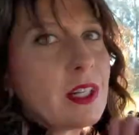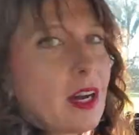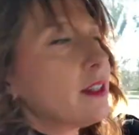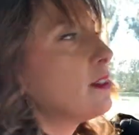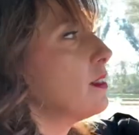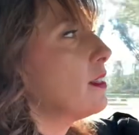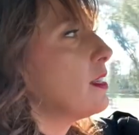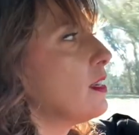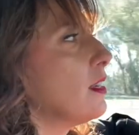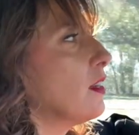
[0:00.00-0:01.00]

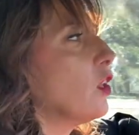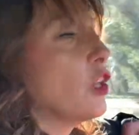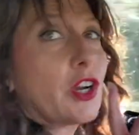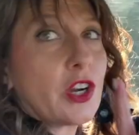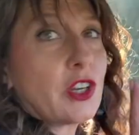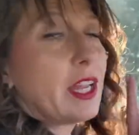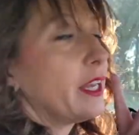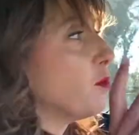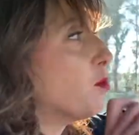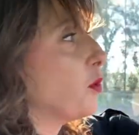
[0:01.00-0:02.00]
constantly learn
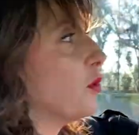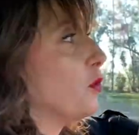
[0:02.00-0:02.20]
and improve.